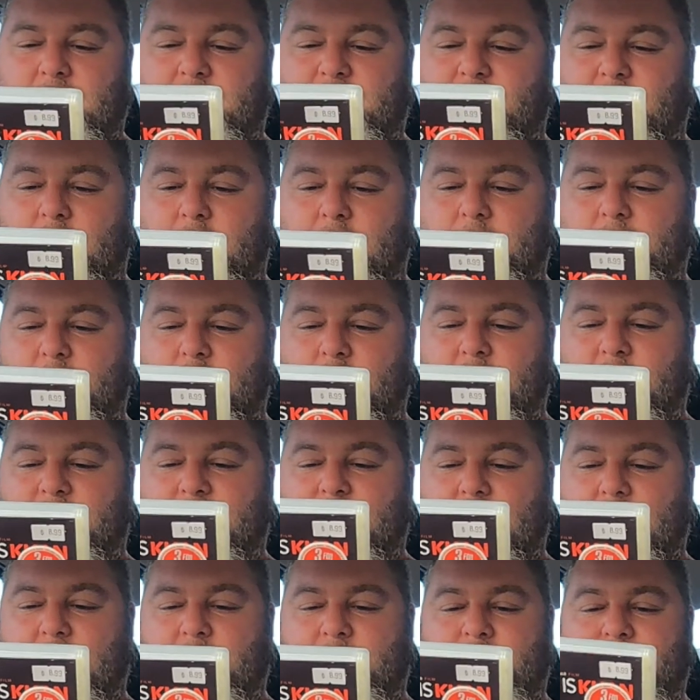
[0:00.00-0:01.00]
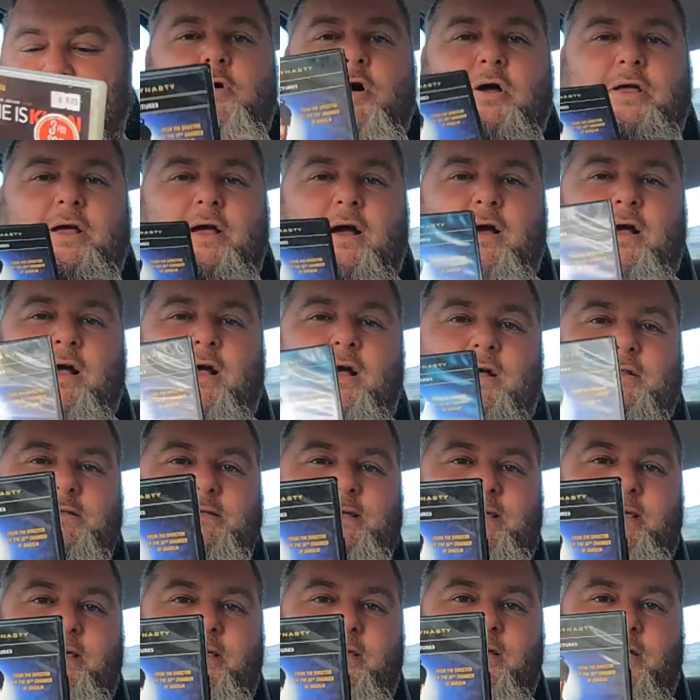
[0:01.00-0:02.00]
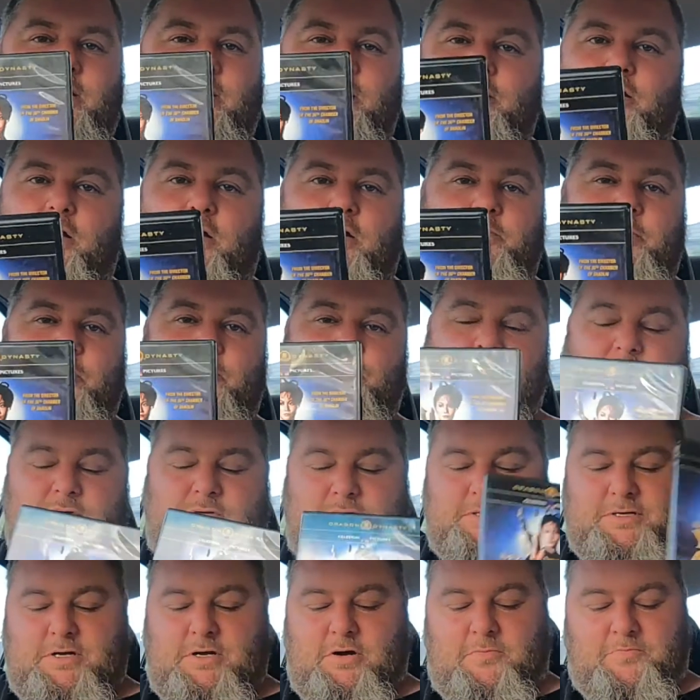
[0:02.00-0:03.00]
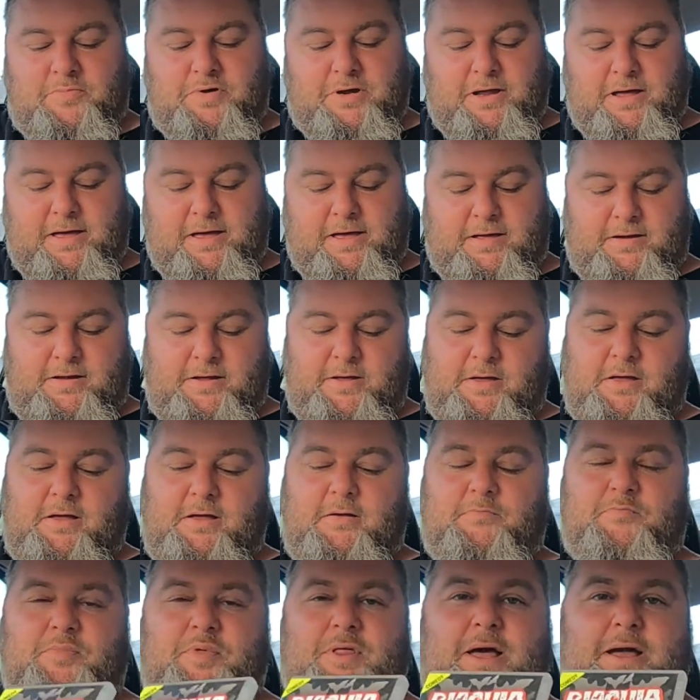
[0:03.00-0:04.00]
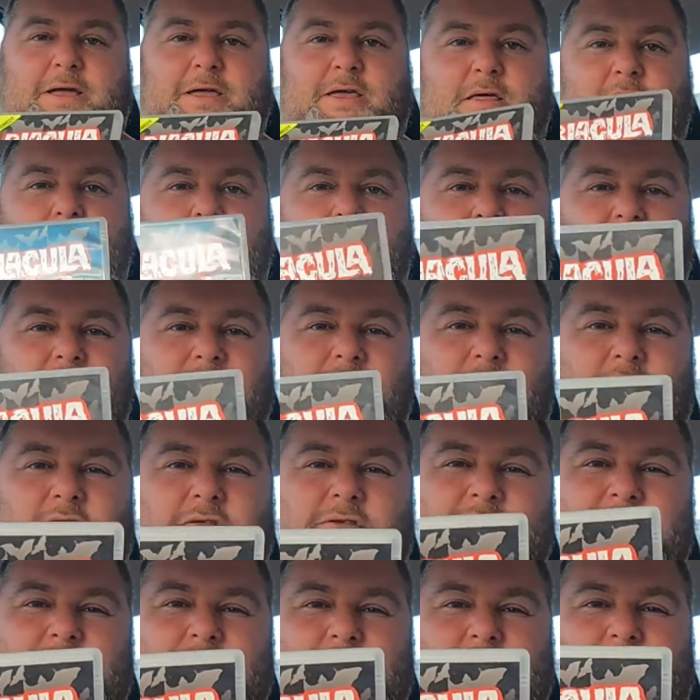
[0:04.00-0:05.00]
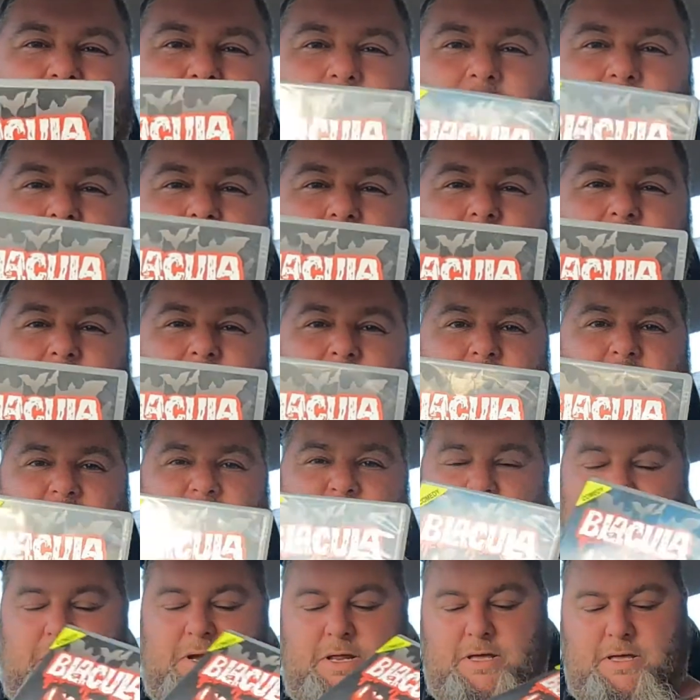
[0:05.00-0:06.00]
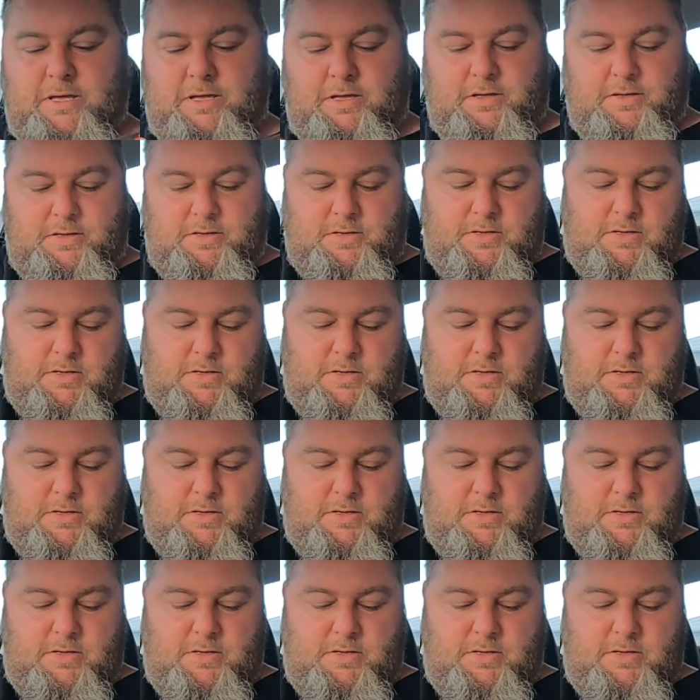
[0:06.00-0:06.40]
Foreign movie. My Young Auntie, I can't remember what it was comping at. Blackula, I think this was comping at about 20.